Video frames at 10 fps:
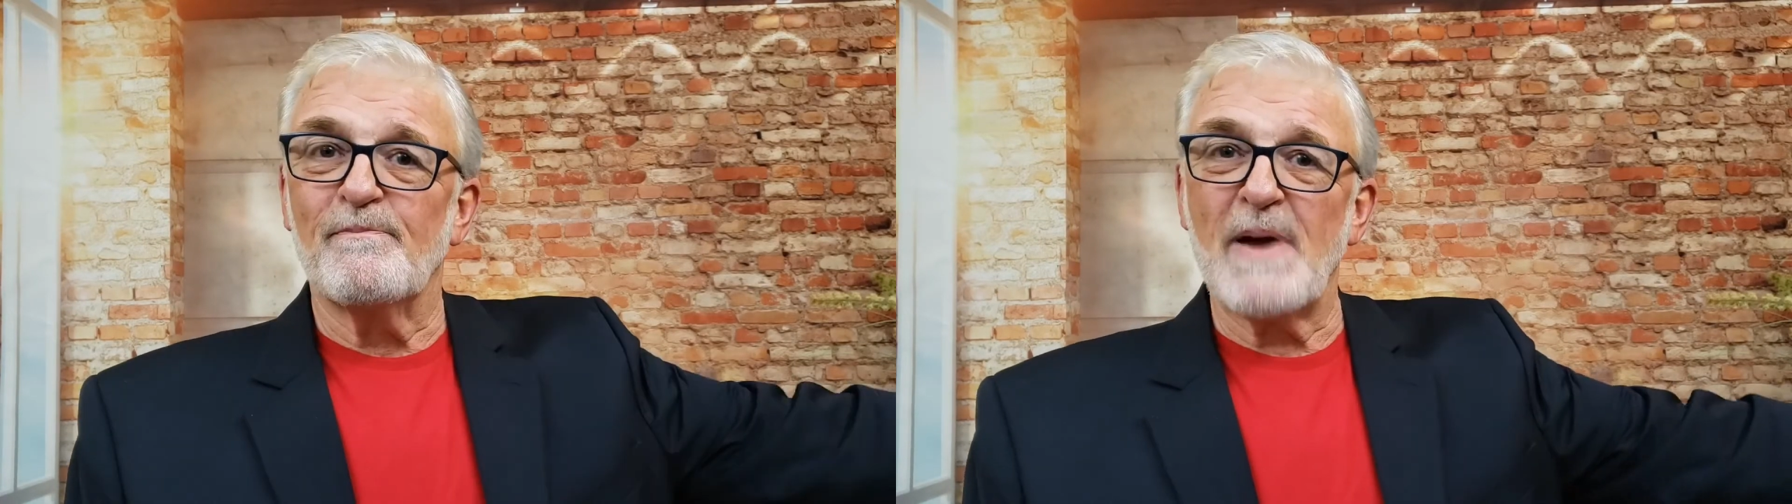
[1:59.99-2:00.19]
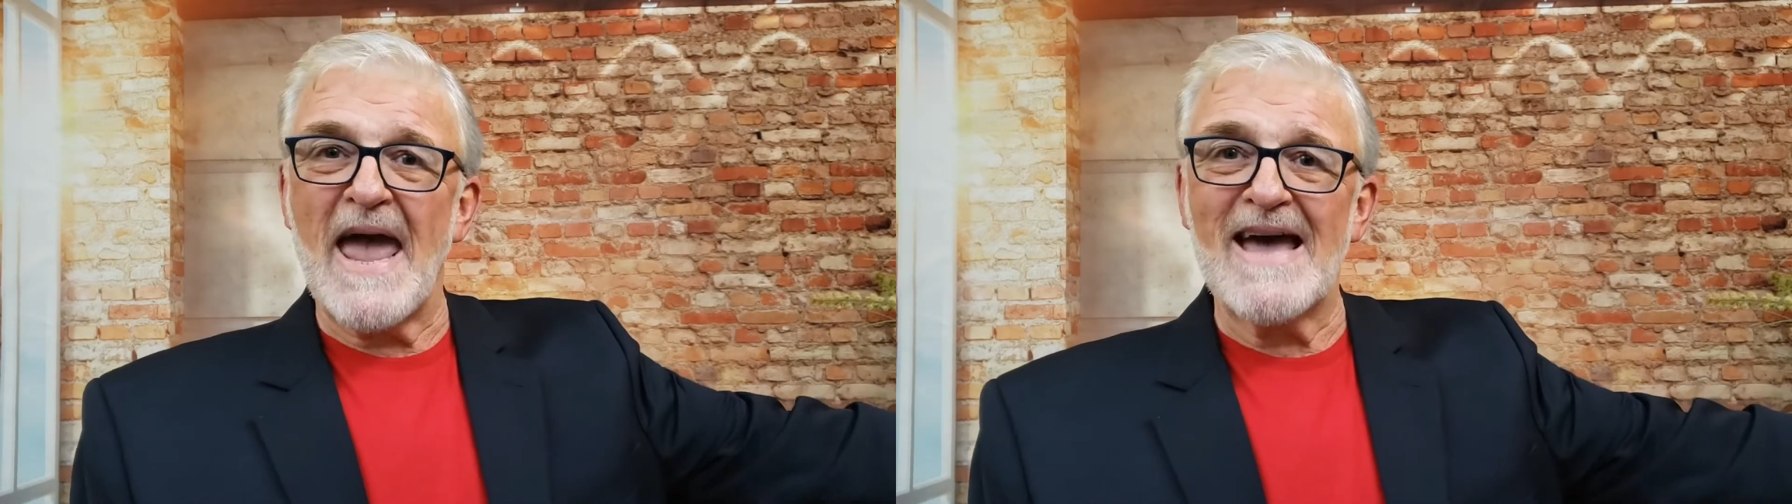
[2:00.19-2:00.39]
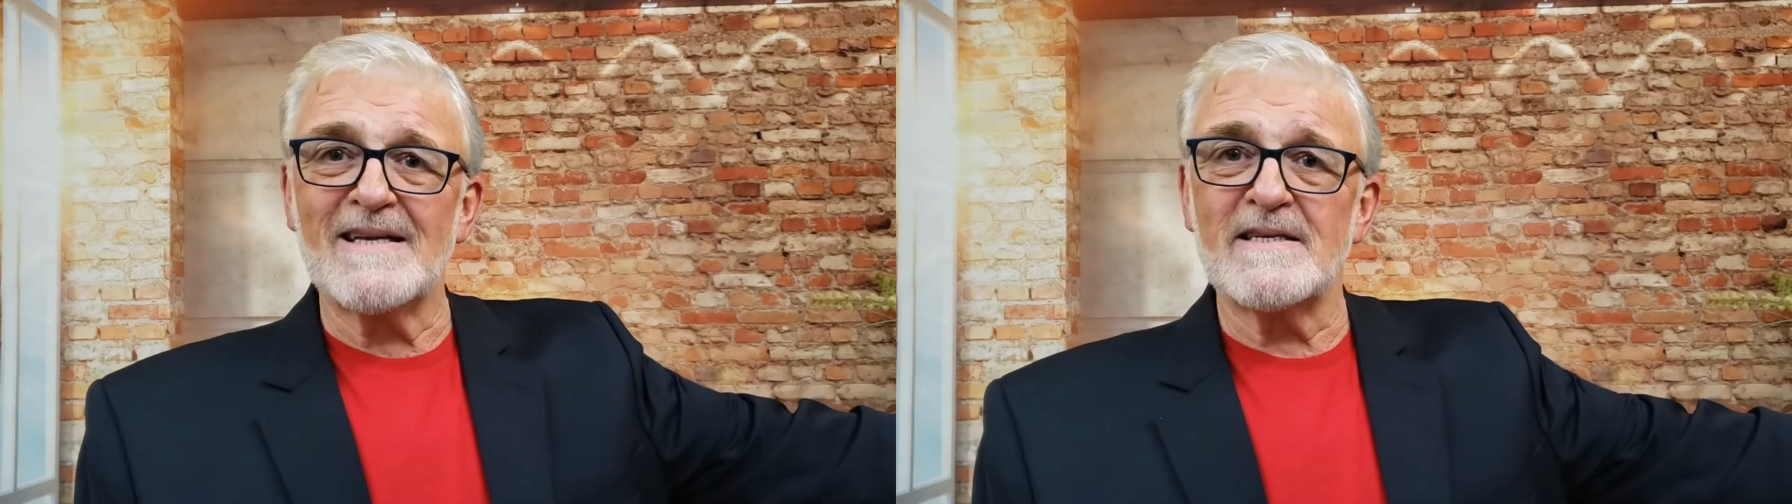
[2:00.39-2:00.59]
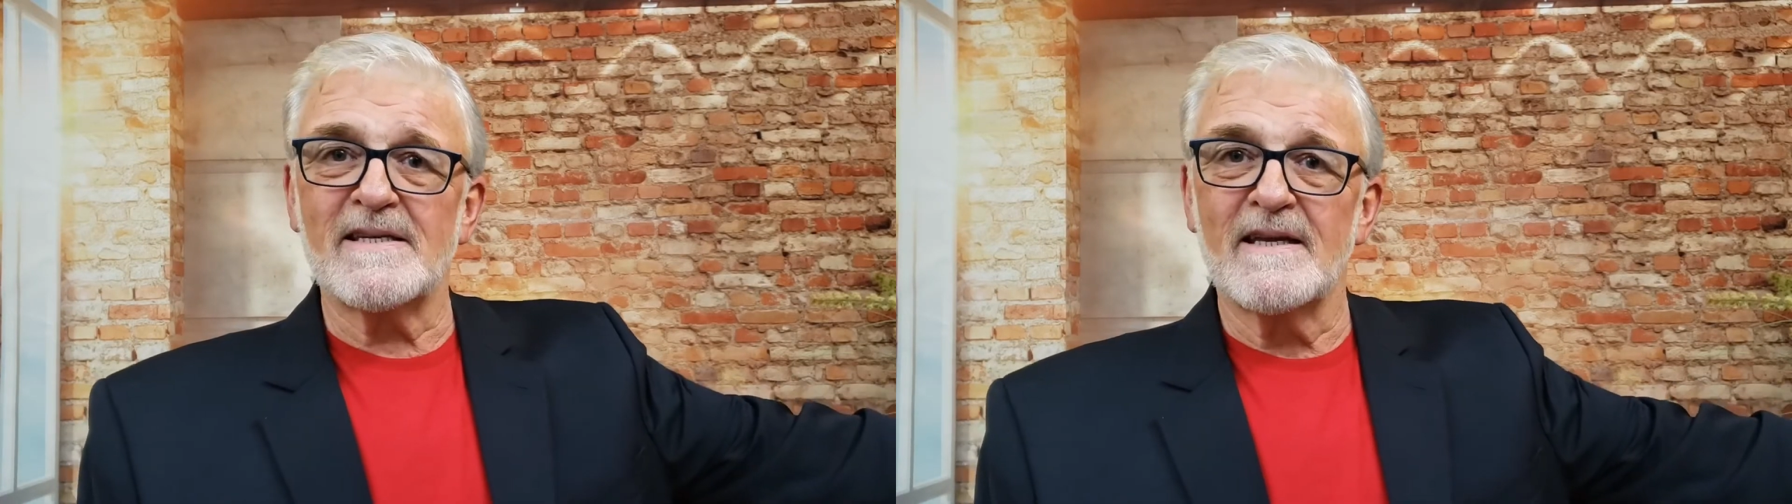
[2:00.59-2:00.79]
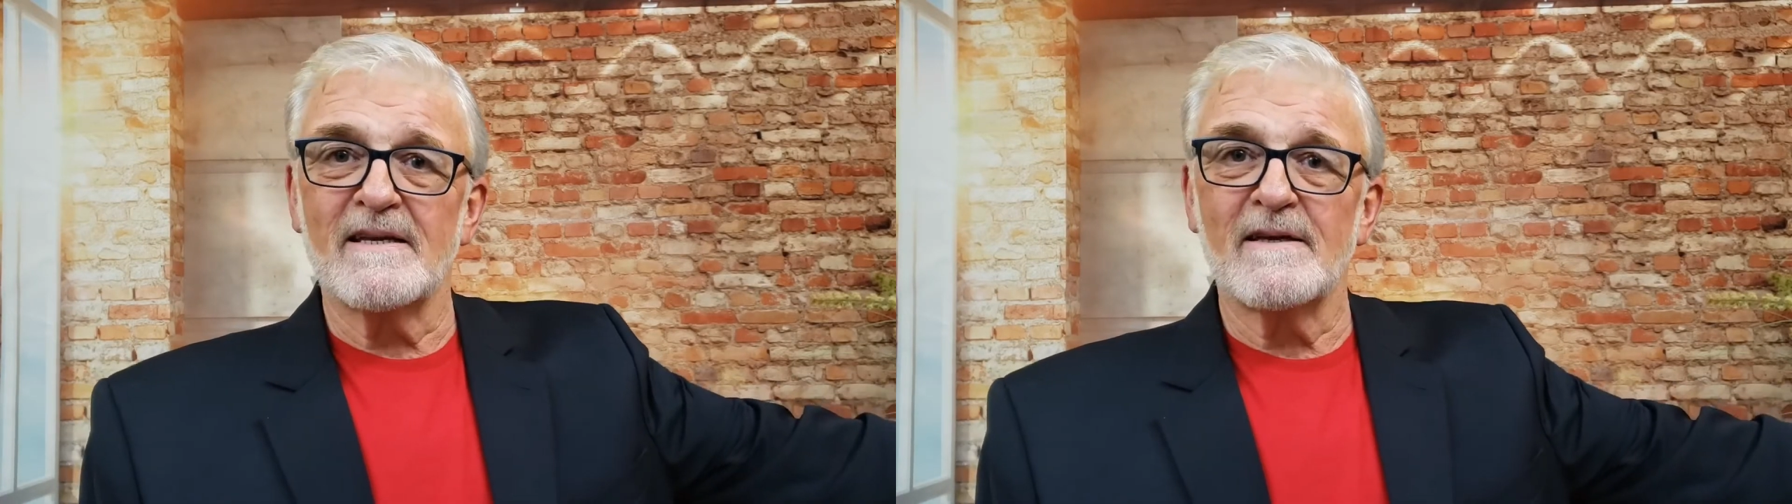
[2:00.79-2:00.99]

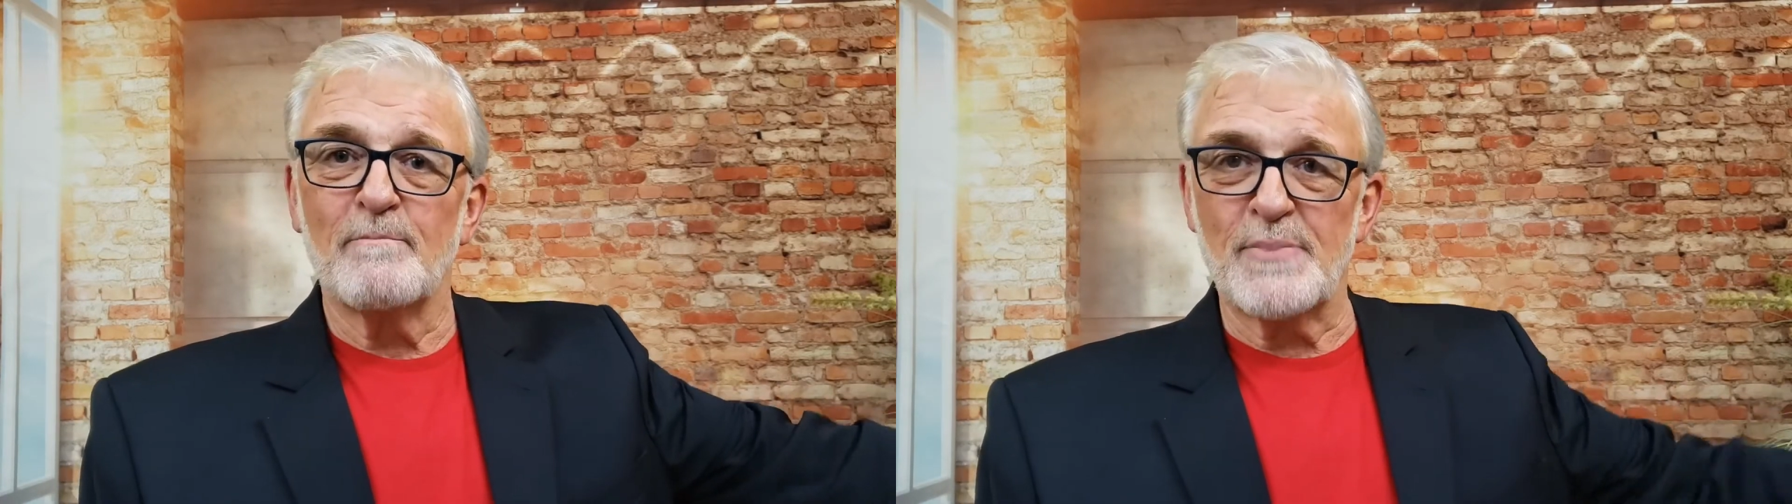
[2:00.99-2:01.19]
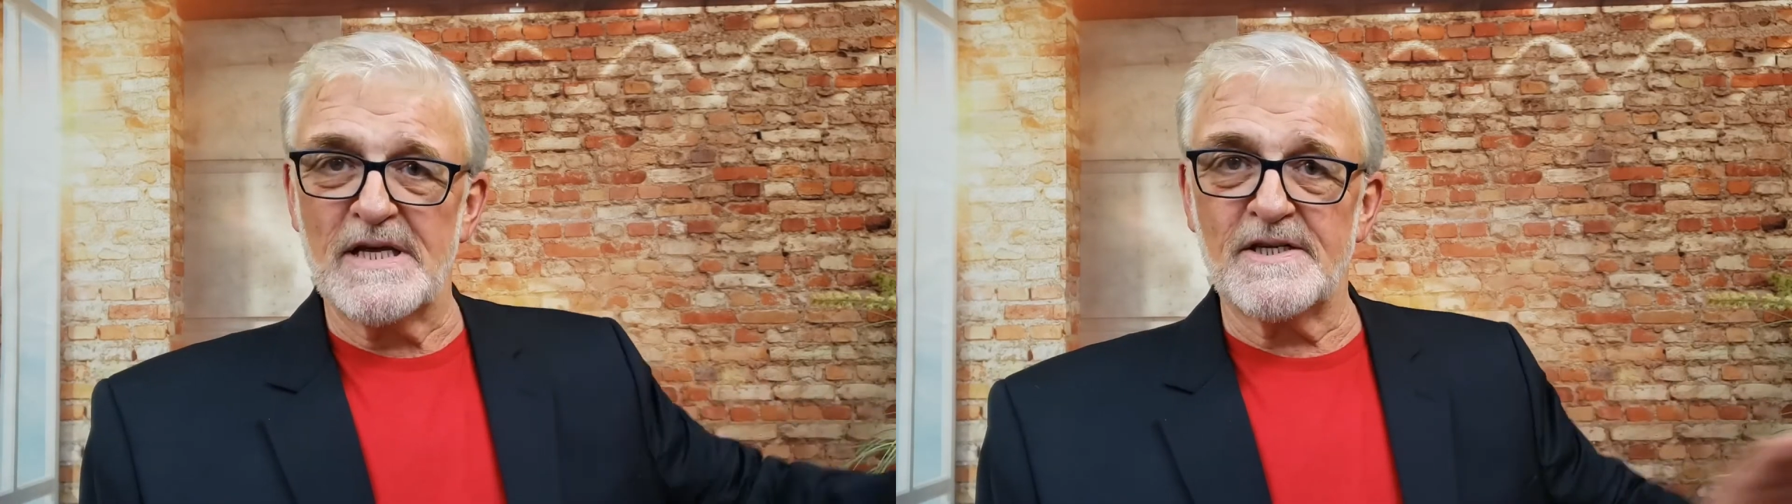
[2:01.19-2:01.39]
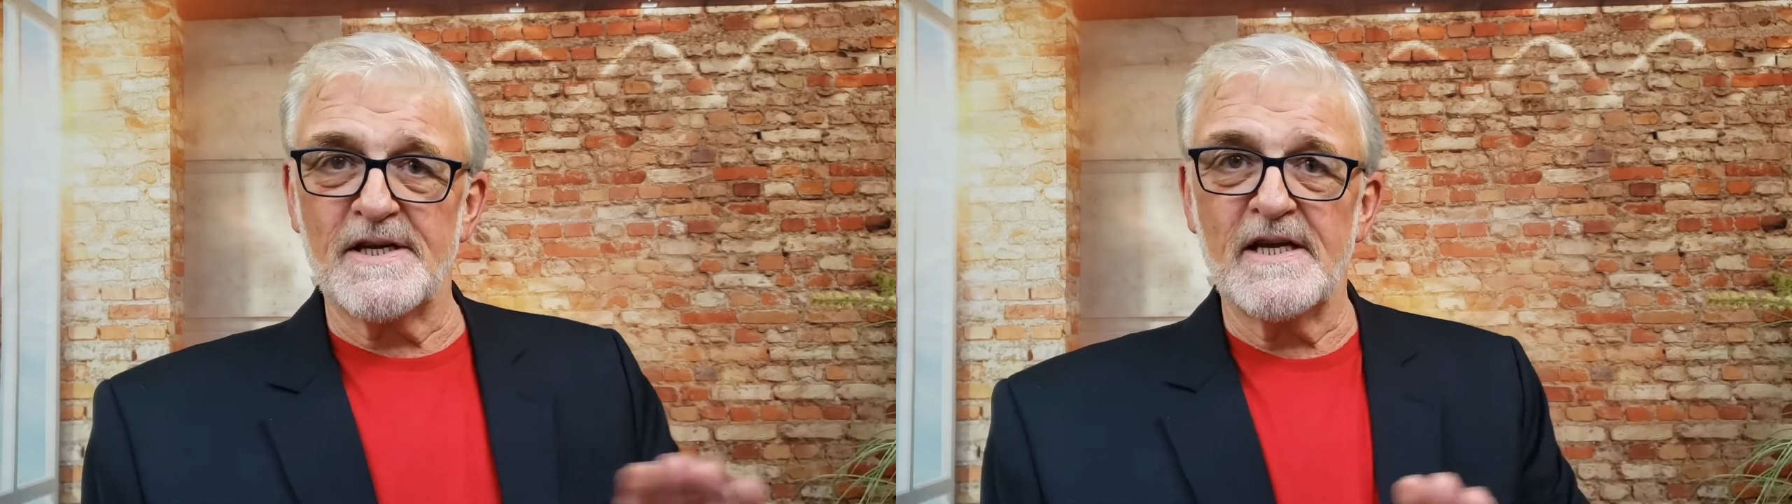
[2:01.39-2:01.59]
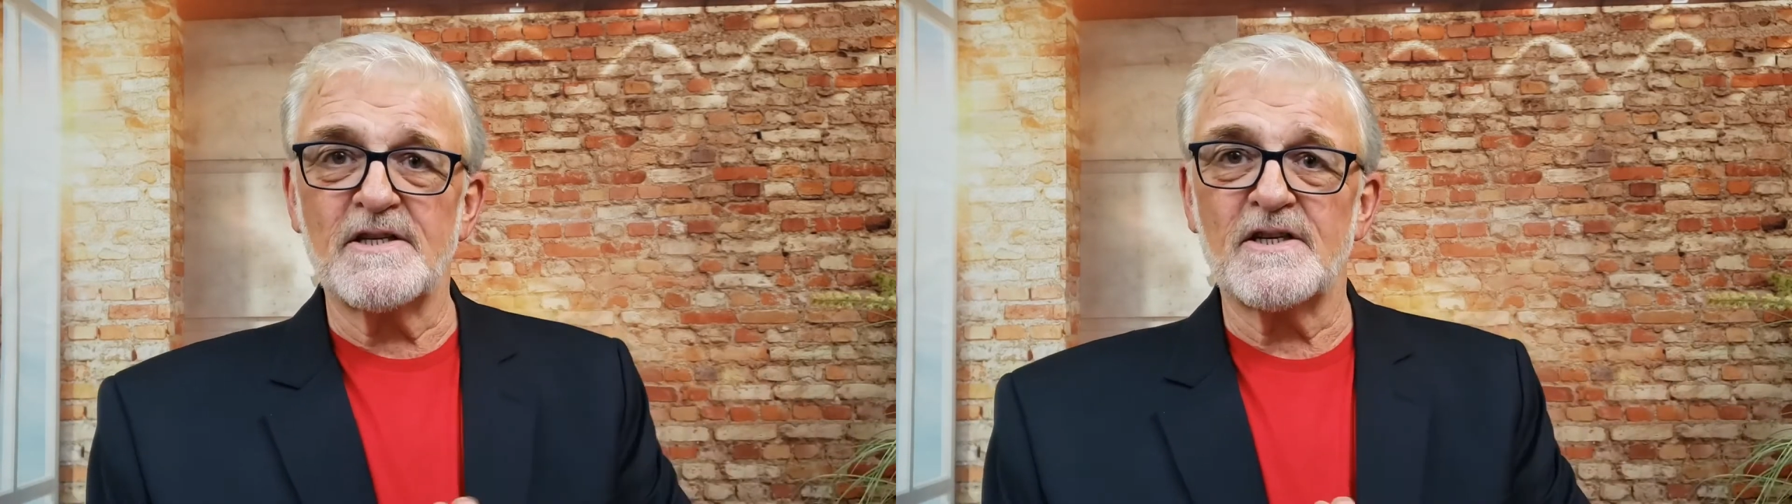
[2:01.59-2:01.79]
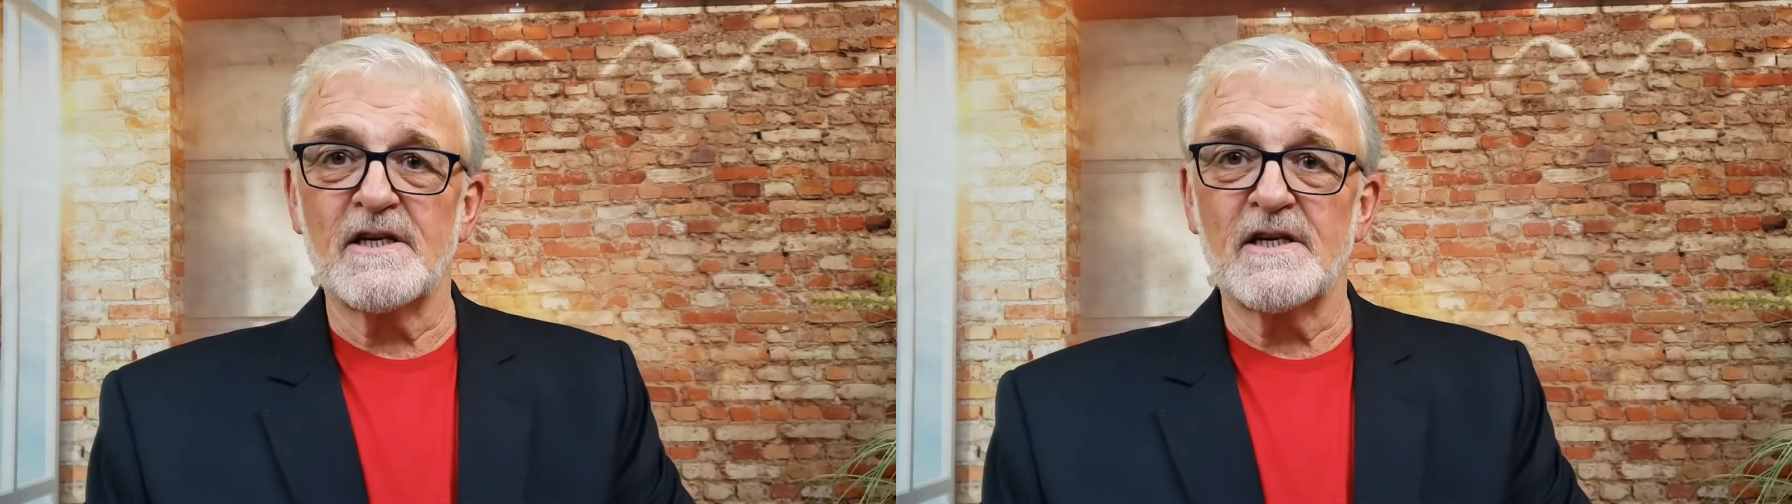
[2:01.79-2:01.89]
Past, business,